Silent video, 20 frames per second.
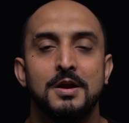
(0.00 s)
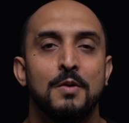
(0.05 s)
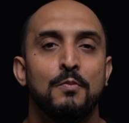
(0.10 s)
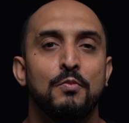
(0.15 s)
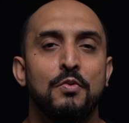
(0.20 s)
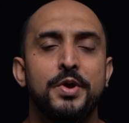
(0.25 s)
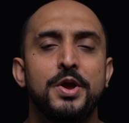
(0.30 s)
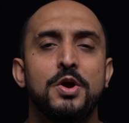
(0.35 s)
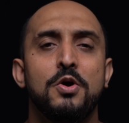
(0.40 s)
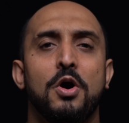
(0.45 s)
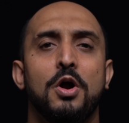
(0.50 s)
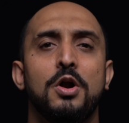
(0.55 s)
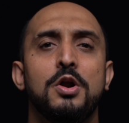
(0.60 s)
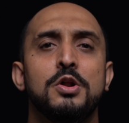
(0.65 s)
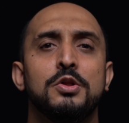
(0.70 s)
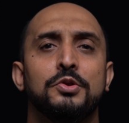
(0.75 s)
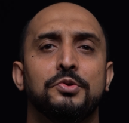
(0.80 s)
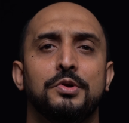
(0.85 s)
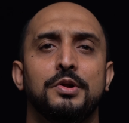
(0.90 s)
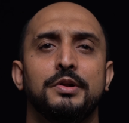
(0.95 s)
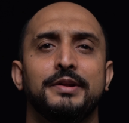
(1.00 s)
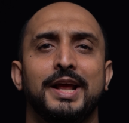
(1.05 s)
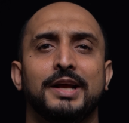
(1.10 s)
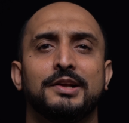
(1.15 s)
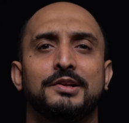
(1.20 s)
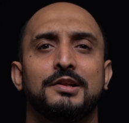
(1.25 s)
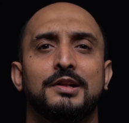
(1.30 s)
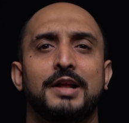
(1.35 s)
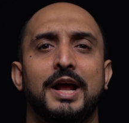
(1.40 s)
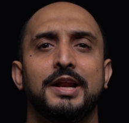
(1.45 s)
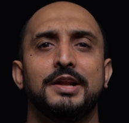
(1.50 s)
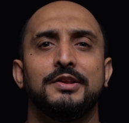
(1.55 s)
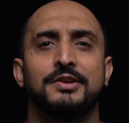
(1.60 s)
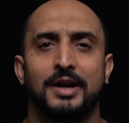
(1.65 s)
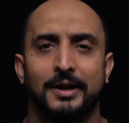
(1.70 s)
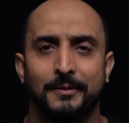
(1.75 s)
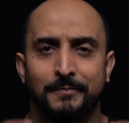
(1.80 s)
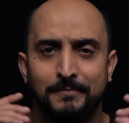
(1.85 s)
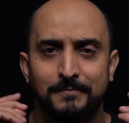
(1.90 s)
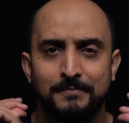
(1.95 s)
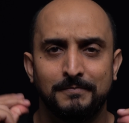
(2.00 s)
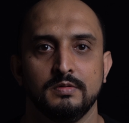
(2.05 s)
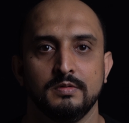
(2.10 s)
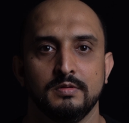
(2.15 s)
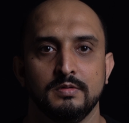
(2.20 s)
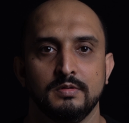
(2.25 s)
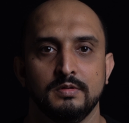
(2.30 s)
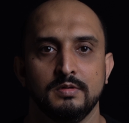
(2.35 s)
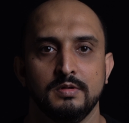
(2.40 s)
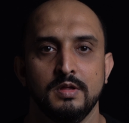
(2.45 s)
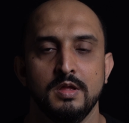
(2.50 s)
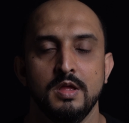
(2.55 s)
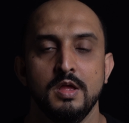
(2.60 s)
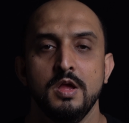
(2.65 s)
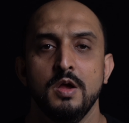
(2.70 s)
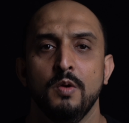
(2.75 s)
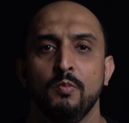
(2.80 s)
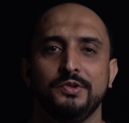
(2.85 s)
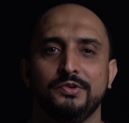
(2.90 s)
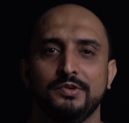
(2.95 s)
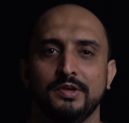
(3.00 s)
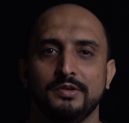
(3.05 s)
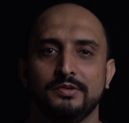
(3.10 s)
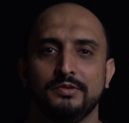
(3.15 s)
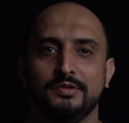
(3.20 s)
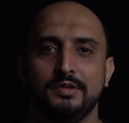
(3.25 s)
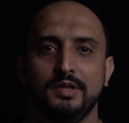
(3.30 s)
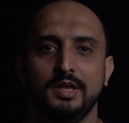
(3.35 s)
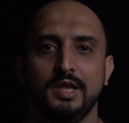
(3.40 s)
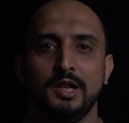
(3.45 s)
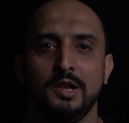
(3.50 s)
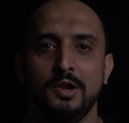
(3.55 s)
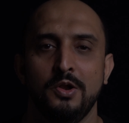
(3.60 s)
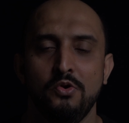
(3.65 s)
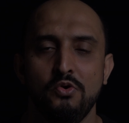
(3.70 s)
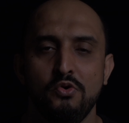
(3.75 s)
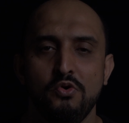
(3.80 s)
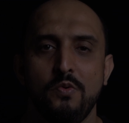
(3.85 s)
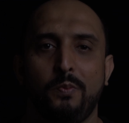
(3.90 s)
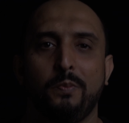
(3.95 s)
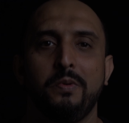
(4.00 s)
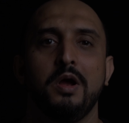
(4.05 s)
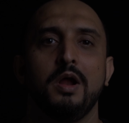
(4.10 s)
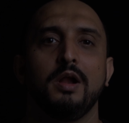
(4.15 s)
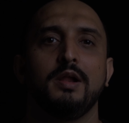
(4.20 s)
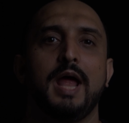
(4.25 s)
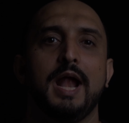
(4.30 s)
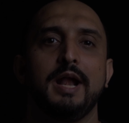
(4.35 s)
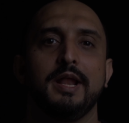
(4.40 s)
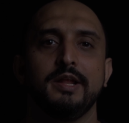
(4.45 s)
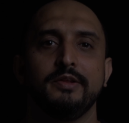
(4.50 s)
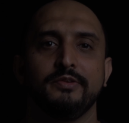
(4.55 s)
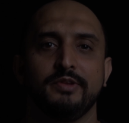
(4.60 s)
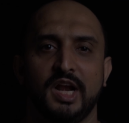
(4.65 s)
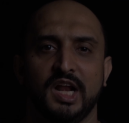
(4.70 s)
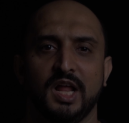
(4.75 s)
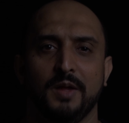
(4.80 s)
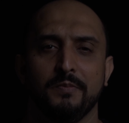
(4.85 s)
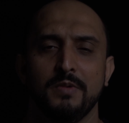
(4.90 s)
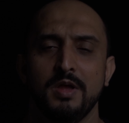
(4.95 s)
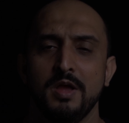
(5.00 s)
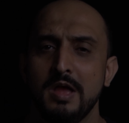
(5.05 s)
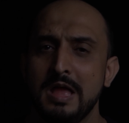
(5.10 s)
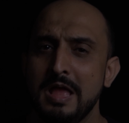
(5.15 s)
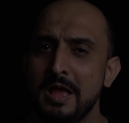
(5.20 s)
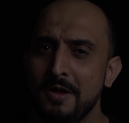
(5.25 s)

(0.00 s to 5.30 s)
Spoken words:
Moving on to the next lighting setup, which is the loop lighting setup.